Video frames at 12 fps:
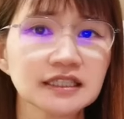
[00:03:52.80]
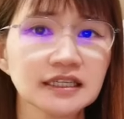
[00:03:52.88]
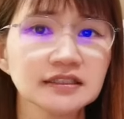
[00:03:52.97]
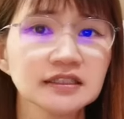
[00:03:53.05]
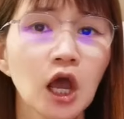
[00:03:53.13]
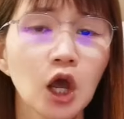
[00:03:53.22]

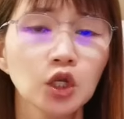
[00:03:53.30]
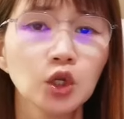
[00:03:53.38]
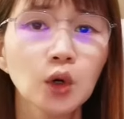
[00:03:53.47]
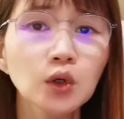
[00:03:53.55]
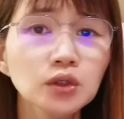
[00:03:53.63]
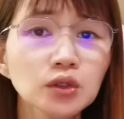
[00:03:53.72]
cents.
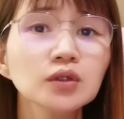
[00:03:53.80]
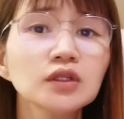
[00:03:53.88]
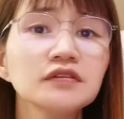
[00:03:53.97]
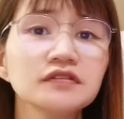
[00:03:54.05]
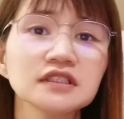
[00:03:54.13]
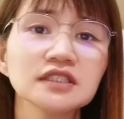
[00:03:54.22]
Though no
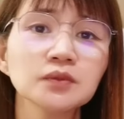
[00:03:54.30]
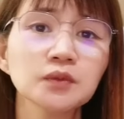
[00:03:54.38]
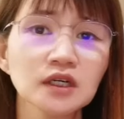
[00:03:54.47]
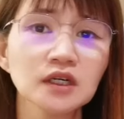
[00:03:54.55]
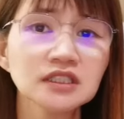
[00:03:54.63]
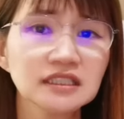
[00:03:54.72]

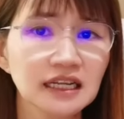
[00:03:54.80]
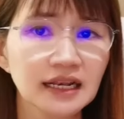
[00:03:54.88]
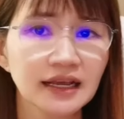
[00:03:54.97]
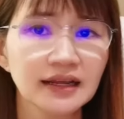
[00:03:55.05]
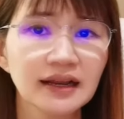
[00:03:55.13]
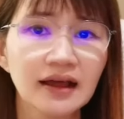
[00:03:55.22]
dividend was
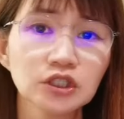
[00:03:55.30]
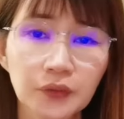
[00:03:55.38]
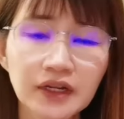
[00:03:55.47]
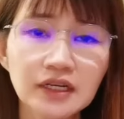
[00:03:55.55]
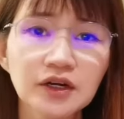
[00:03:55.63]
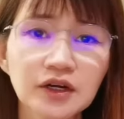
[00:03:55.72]
declared
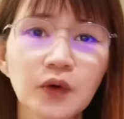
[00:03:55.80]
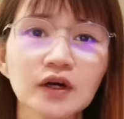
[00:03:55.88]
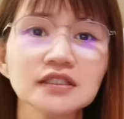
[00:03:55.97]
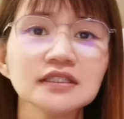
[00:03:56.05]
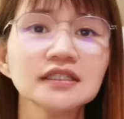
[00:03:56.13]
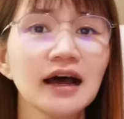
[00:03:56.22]
during the
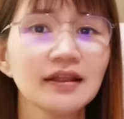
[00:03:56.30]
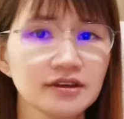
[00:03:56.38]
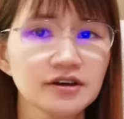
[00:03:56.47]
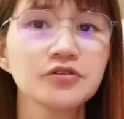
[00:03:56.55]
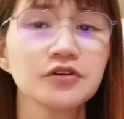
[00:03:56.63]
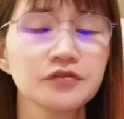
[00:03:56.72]
quarter
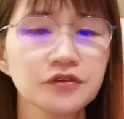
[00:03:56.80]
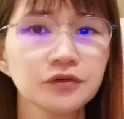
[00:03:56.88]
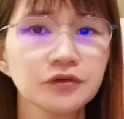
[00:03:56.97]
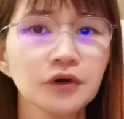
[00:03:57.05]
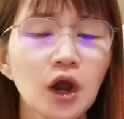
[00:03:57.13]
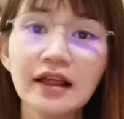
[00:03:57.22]
under
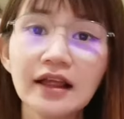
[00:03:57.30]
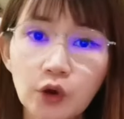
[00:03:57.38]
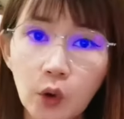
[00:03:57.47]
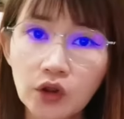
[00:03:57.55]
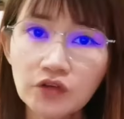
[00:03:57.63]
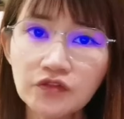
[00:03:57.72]
review. And
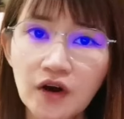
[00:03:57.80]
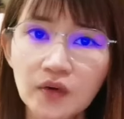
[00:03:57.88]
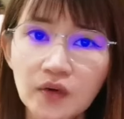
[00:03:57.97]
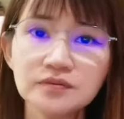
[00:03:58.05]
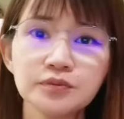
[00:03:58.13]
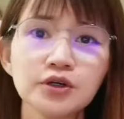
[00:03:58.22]
going
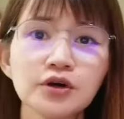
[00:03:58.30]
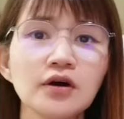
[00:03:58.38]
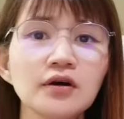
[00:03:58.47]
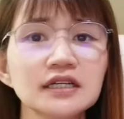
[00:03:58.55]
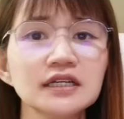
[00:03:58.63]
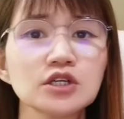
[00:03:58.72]
forward,
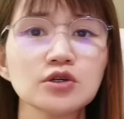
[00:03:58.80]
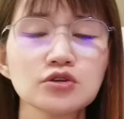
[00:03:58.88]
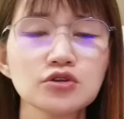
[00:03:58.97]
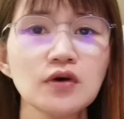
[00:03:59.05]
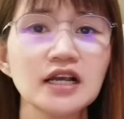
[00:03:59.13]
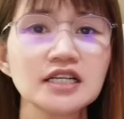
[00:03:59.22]
Pocong is
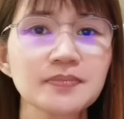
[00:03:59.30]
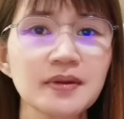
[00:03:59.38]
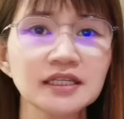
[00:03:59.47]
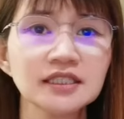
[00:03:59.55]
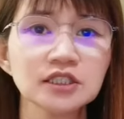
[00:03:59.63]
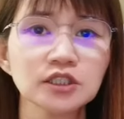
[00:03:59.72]
also
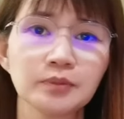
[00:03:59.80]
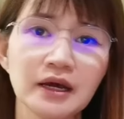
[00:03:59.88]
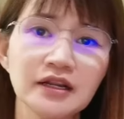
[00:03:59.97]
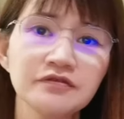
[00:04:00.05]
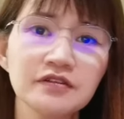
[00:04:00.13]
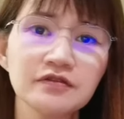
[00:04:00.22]
expected to
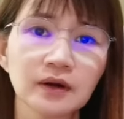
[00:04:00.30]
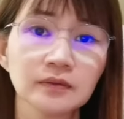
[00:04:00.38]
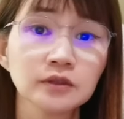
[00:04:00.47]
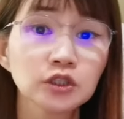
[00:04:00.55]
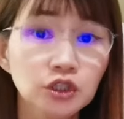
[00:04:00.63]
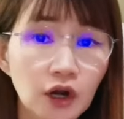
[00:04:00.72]
benefit
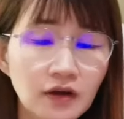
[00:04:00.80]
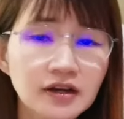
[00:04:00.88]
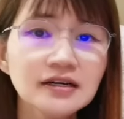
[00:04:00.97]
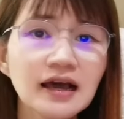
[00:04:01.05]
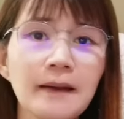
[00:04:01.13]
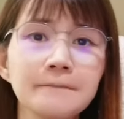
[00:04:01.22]
from
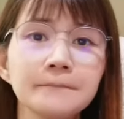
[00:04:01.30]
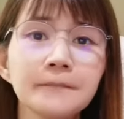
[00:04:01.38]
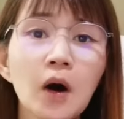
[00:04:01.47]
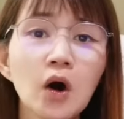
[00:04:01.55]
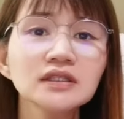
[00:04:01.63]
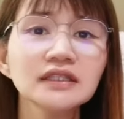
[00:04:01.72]
stronger and
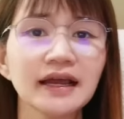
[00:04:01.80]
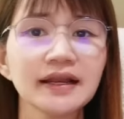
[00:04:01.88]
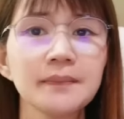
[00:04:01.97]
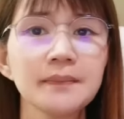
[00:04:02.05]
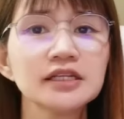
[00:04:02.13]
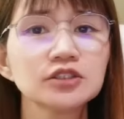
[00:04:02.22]
more
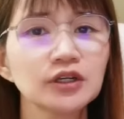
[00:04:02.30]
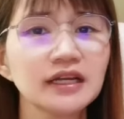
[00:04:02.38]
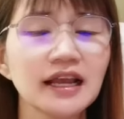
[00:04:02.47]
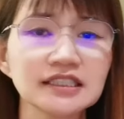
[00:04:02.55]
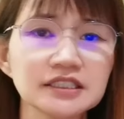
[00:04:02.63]
dynamic trade